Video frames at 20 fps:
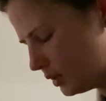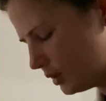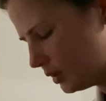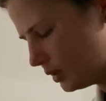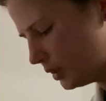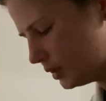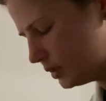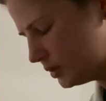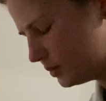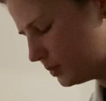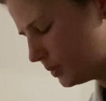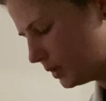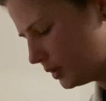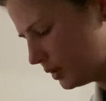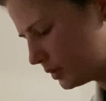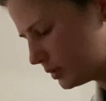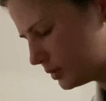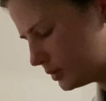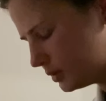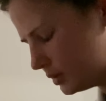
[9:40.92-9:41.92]
ice
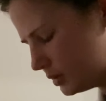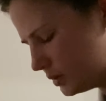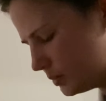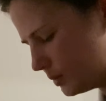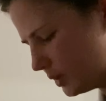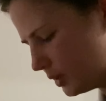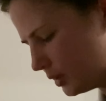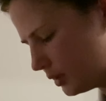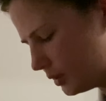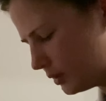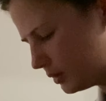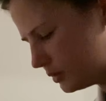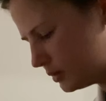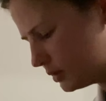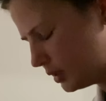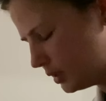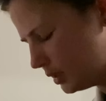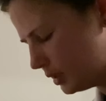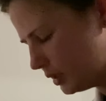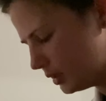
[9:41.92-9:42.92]
packs, sitz baths,
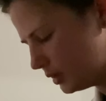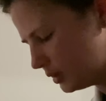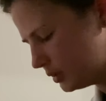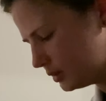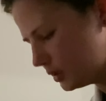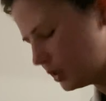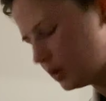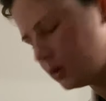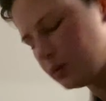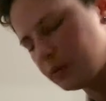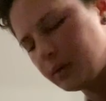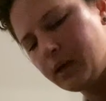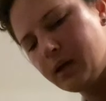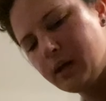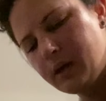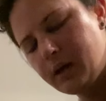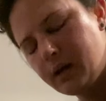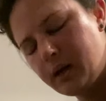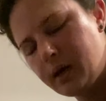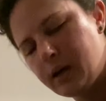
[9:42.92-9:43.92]
and
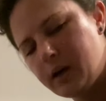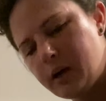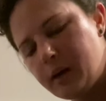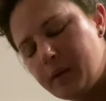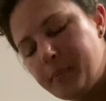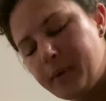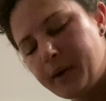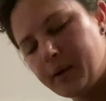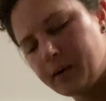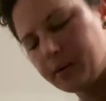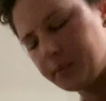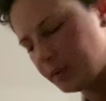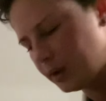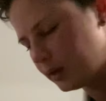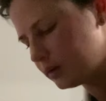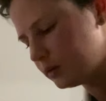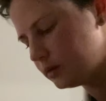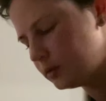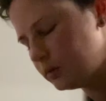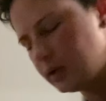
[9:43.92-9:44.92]
a peri
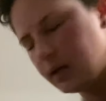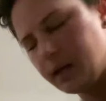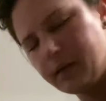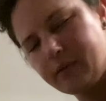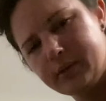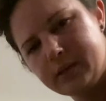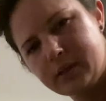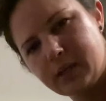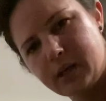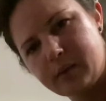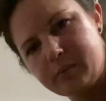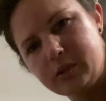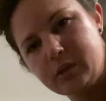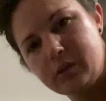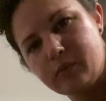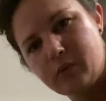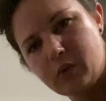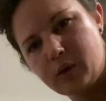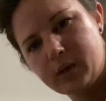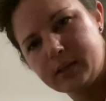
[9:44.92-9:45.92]
bottle every time she
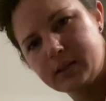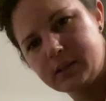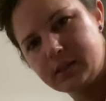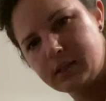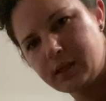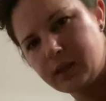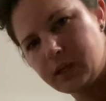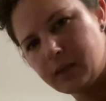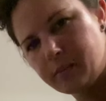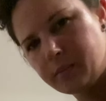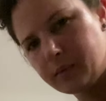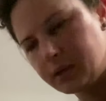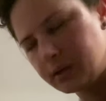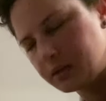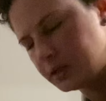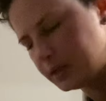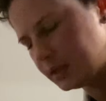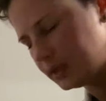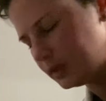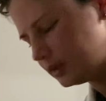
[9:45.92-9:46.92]
voids to keep it
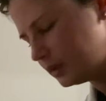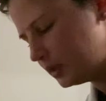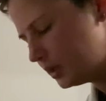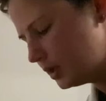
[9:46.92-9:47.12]
clean.